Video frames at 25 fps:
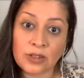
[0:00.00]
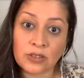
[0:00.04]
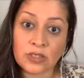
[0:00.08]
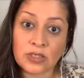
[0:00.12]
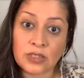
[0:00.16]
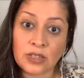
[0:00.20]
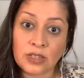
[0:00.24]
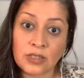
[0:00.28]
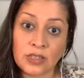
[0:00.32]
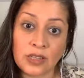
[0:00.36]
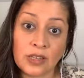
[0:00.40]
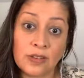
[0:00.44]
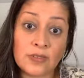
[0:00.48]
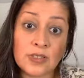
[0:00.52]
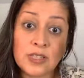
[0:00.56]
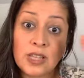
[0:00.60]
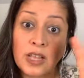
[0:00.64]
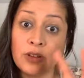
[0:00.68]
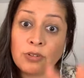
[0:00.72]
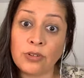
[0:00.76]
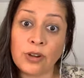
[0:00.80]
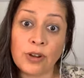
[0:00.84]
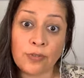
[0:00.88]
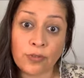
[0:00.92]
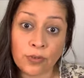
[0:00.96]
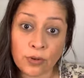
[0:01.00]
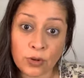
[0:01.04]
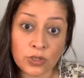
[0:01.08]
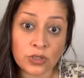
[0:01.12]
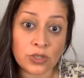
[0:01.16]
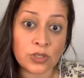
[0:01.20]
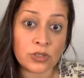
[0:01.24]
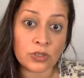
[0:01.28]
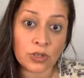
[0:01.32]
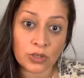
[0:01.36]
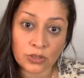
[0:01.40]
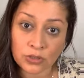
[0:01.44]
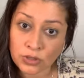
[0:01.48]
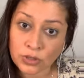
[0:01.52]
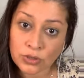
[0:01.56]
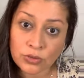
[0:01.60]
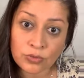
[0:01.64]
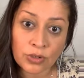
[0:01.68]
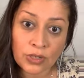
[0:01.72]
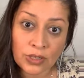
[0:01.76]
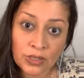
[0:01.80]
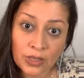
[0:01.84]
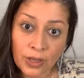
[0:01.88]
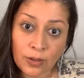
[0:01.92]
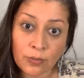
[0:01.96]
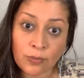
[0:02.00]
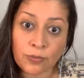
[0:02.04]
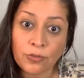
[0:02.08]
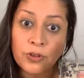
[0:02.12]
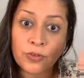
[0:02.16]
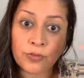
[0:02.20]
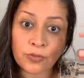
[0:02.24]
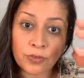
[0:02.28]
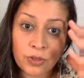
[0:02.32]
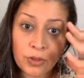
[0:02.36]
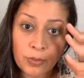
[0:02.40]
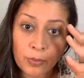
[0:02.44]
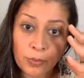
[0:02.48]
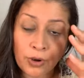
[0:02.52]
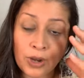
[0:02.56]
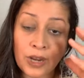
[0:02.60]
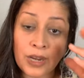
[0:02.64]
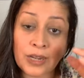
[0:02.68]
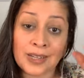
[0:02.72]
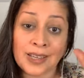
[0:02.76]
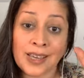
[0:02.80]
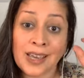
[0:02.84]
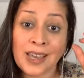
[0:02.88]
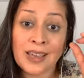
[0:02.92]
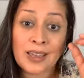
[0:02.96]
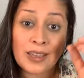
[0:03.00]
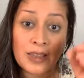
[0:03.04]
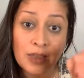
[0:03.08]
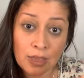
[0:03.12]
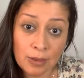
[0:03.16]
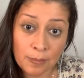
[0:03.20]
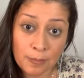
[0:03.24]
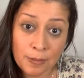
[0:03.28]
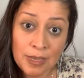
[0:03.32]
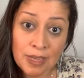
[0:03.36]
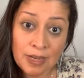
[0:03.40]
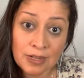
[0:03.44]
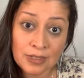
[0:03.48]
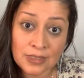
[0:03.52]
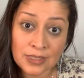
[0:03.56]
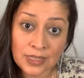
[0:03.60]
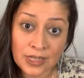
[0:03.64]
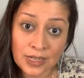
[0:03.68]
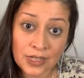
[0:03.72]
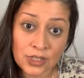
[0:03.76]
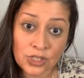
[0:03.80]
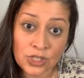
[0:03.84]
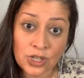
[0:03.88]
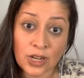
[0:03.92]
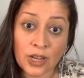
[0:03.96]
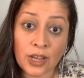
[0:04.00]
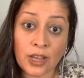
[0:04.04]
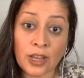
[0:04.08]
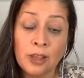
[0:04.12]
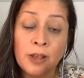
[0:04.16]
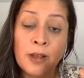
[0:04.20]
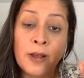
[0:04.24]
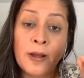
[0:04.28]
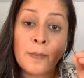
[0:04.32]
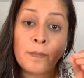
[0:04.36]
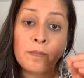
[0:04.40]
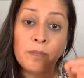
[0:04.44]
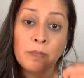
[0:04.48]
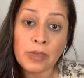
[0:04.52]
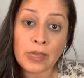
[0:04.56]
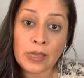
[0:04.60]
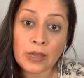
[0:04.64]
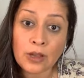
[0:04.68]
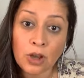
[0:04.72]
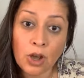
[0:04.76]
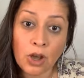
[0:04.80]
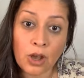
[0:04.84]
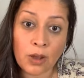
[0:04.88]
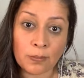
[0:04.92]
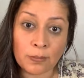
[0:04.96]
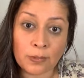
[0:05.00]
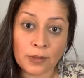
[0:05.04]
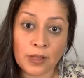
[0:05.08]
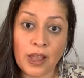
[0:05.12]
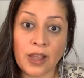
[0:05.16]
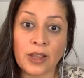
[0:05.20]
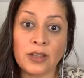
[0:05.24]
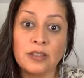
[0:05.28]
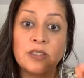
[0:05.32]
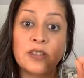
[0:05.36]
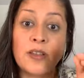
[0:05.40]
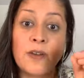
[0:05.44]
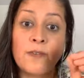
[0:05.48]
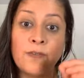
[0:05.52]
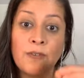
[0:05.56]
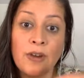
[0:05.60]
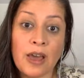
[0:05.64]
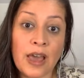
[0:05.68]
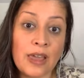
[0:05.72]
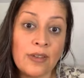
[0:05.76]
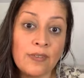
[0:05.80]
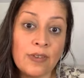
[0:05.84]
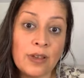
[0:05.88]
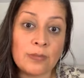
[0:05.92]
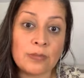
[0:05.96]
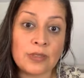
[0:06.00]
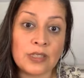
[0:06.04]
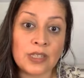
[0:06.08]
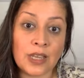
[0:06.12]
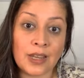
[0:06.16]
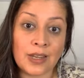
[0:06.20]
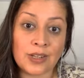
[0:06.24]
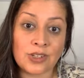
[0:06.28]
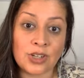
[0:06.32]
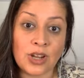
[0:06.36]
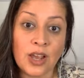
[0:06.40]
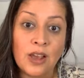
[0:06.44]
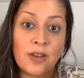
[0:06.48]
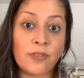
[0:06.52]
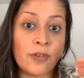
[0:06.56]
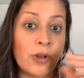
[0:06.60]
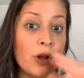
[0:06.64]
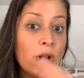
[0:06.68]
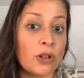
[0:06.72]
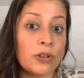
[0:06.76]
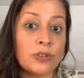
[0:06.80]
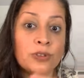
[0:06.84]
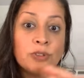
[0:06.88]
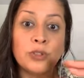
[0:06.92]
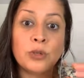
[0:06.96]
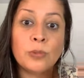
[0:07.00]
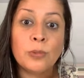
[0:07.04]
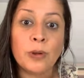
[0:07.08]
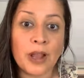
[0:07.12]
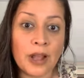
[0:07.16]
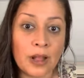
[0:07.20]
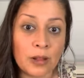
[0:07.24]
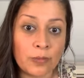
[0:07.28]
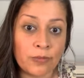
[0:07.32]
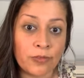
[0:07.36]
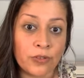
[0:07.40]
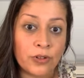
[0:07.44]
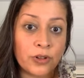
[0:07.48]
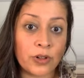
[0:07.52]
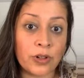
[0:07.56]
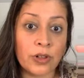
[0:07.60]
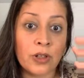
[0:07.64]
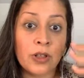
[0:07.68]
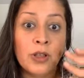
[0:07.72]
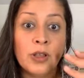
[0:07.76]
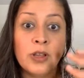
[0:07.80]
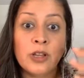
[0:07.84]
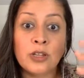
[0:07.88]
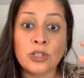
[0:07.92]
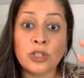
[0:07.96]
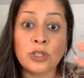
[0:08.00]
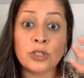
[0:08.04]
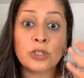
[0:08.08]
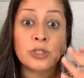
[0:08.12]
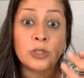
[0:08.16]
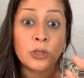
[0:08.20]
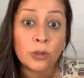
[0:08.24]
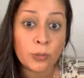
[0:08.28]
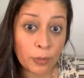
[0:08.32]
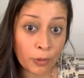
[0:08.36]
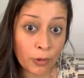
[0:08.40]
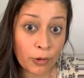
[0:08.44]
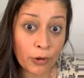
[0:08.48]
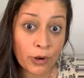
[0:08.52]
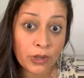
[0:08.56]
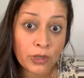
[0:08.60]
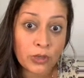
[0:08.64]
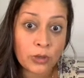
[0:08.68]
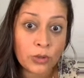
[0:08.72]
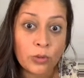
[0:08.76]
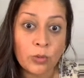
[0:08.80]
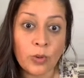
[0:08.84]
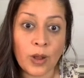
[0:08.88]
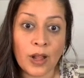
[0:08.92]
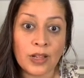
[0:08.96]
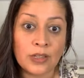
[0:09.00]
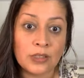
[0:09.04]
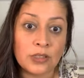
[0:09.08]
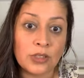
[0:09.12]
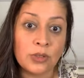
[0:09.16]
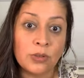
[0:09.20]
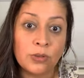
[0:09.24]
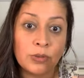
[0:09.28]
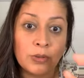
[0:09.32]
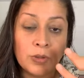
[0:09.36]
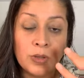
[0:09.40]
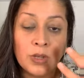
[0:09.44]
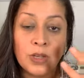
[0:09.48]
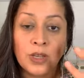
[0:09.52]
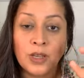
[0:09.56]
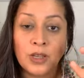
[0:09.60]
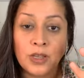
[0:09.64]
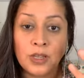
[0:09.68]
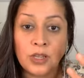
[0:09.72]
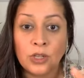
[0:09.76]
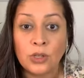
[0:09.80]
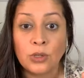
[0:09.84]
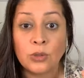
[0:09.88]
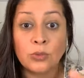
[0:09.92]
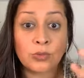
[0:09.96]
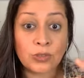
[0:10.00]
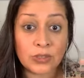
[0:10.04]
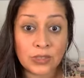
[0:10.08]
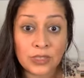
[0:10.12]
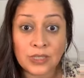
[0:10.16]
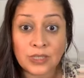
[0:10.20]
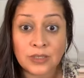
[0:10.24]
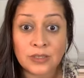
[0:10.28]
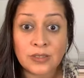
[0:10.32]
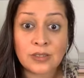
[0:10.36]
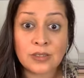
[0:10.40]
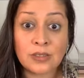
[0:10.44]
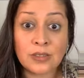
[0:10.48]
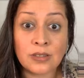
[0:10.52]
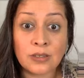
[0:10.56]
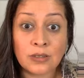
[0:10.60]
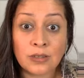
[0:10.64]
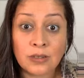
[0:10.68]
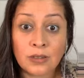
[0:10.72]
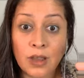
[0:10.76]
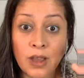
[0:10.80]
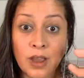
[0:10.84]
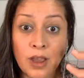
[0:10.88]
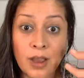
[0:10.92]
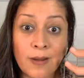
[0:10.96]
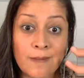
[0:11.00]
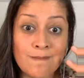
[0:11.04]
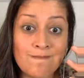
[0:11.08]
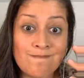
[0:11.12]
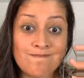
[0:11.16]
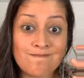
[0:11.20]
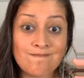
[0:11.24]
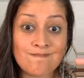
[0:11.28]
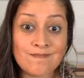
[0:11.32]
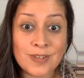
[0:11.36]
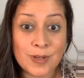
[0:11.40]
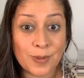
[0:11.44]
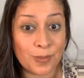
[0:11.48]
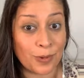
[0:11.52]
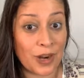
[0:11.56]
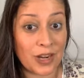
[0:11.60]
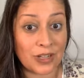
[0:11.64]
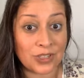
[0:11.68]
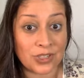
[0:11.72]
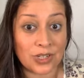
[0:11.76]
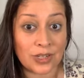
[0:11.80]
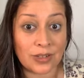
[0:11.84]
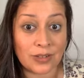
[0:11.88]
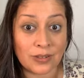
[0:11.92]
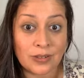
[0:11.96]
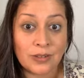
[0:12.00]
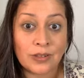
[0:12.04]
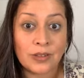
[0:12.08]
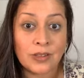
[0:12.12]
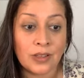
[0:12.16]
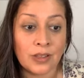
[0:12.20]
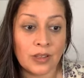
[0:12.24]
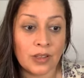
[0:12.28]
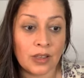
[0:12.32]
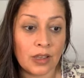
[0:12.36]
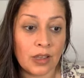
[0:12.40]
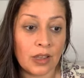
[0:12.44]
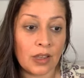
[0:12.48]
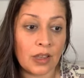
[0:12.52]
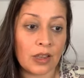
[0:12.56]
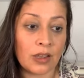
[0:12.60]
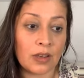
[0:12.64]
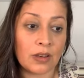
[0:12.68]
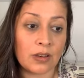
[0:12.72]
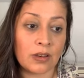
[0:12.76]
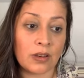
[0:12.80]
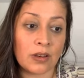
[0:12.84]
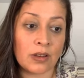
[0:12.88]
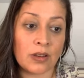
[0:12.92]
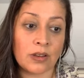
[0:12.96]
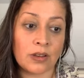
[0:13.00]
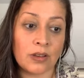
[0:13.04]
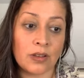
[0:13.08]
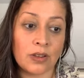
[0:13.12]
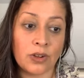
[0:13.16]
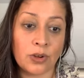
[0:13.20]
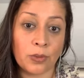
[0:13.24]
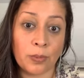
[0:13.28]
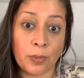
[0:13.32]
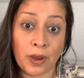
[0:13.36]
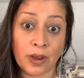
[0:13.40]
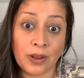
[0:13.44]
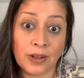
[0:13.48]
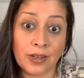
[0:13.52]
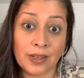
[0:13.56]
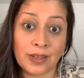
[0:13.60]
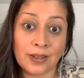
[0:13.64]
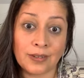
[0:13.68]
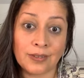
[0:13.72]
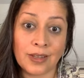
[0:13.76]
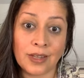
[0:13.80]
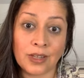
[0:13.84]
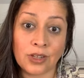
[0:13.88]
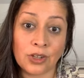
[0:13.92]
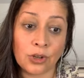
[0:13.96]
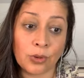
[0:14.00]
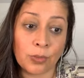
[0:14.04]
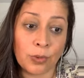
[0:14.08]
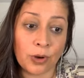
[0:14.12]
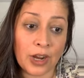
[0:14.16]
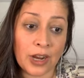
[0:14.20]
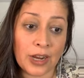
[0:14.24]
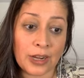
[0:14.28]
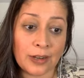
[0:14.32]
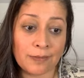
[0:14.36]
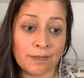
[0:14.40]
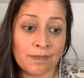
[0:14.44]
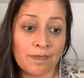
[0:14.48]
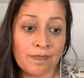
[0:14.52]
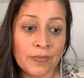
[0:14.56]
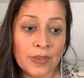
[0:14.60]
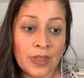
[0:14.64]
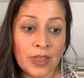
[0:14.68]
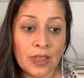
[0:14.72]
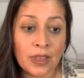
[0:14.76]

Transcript: metals to leave. Celery force is also really helpful for the brain. EPA, DHA, B complex, 5 MTHF, all super helpful to support you while you, you know, release um, depression in your body, in your brain.